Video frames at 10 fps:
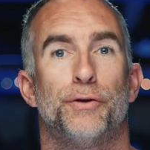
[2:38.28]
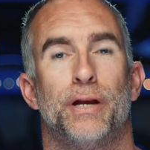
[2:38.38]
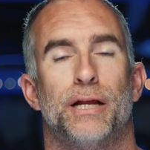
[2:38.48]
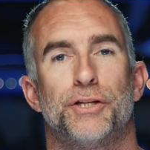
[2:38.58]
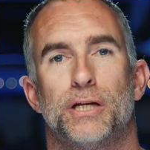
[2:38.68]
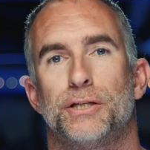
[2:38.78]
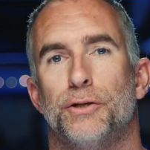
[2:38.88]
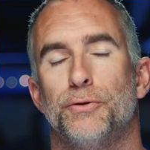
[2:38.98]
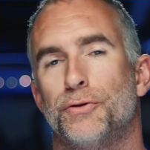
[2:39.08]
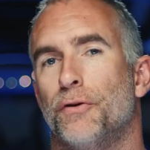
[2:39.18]
you can adjust,
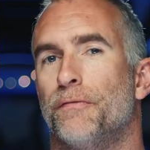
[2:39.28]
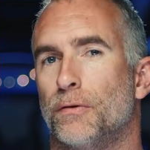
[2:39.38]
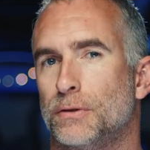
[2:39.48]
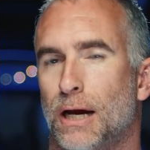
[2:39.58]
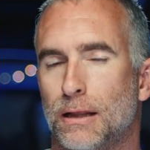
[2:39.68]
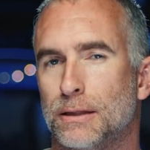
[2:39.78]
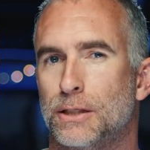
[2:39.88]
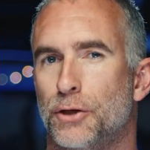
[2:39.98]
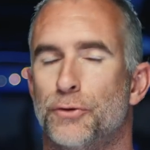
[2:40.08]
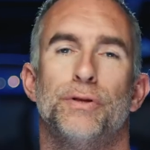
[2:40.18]
use your false
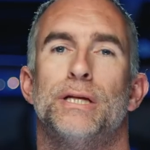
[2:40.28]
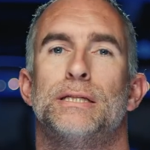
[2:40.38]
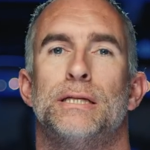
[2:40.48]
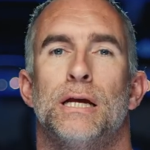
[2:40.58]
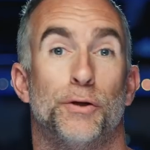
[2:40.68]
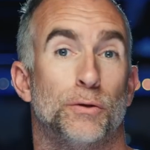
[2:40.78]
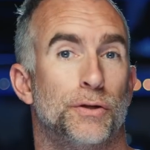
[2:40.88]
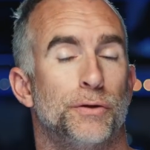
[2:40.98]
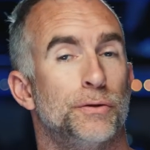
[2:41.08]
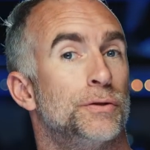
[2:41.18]
colors to do this. You could
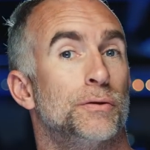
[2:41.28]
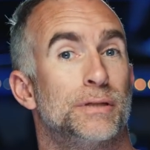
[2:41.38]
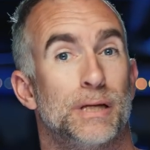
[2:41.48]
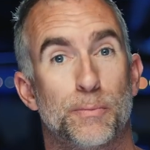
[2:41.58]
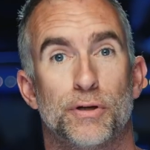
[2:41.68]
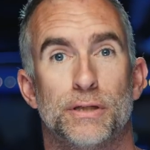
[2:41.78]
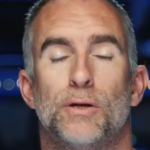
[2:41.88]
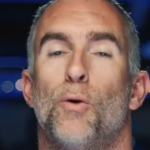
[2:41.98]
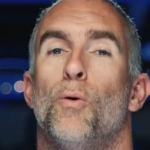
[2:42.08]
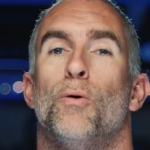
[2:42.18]
also use your
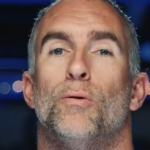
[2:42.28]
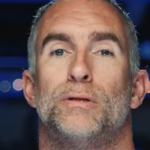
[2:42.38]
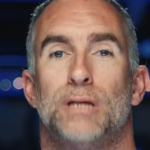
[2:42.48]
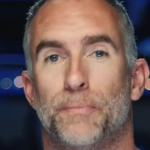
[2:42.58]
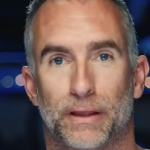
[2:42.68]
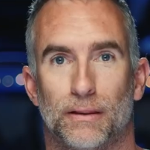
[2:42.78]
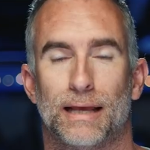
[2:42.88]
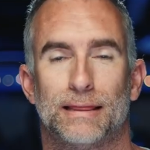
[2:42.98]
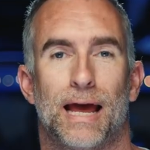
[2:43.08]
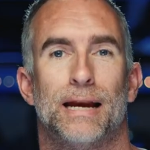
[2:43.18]
zebras or something
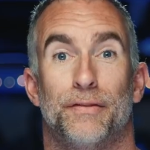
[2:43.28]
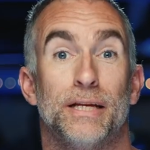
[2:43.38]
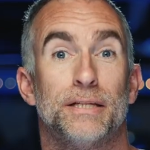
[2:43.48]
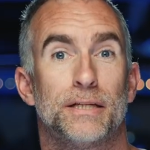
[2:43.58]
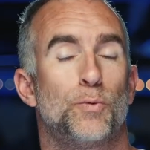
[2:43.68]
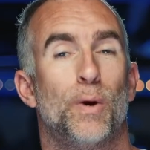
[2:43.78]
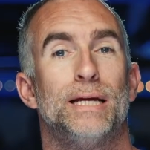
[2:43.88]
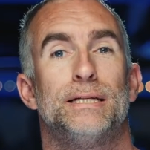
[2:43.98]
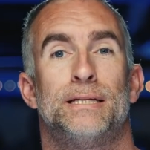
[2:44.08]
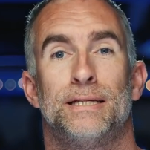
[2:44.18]
like that. The easiest
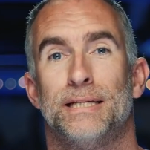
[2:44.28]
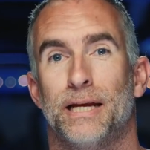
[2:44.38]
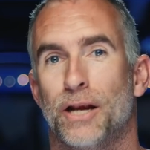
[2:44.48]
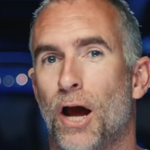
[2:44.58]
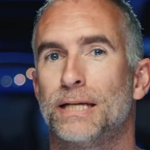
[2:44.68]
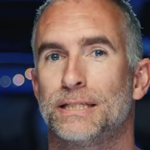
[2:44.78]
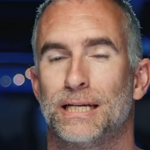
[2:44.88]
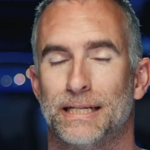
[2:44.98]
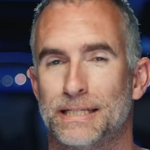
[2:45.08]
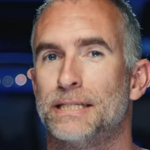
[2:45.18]
way is to see a nice
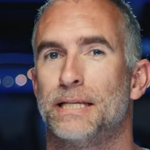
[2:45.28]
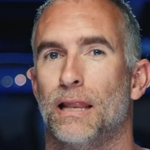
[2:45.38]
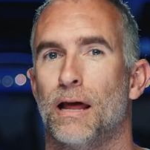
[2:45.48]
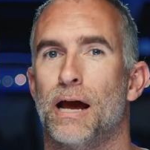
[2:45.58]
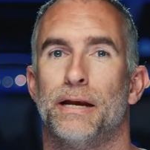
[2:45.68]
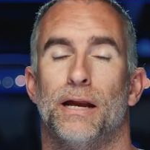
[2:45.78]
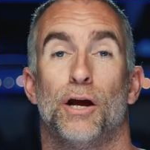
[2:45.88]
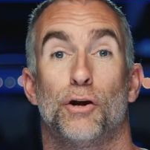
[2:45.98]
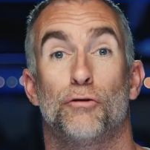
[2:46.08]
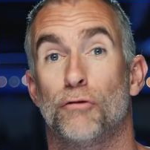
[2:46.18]
consistent line
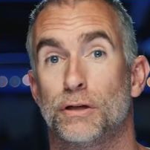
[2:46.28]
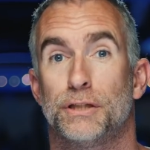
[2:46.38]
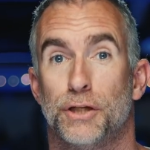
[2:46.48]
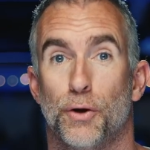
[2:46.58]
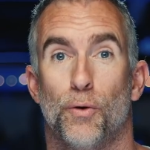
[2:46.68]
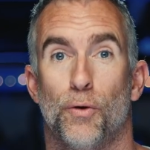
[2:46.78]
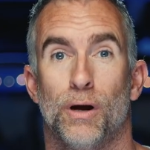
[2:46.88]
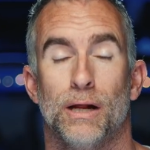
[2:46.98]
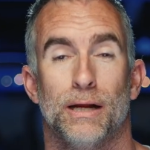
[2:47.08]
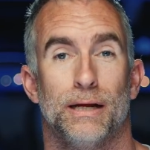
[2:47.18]
across your